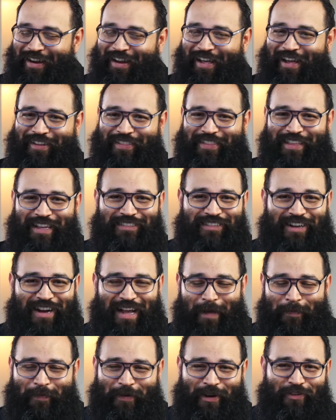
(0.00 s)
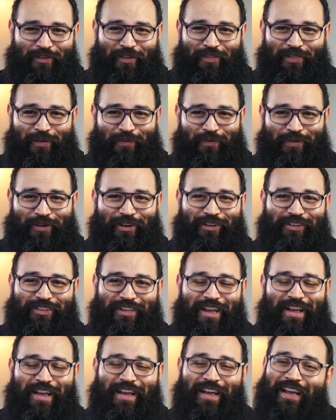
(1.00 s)
a lot of things are happening around the
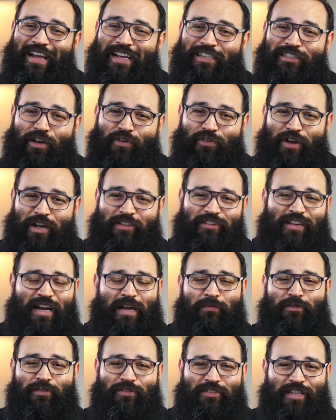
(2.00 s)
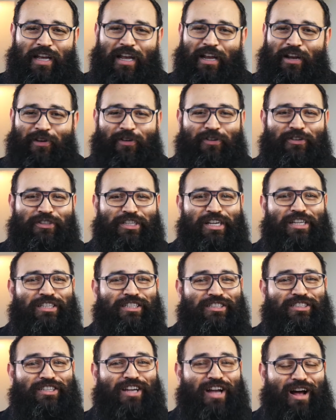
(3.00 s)
world. It's a great time to say, Lord
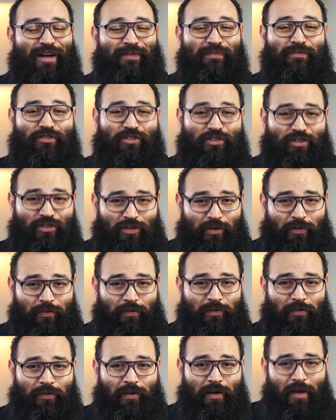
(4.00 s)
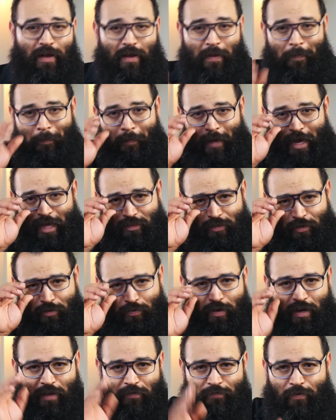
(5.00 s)
Jesus, come soon.
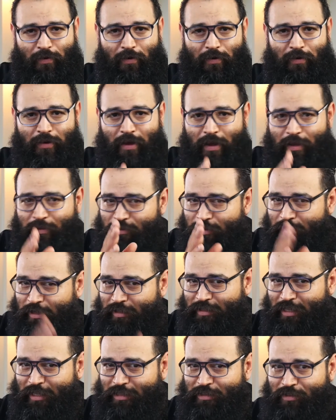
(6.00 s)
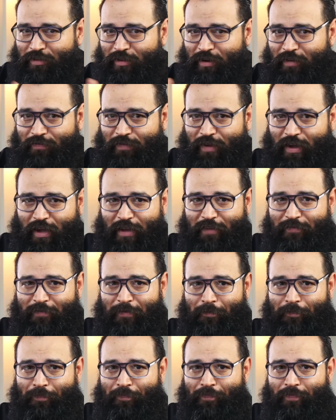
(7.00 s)
Matthew 24, 36 to 35,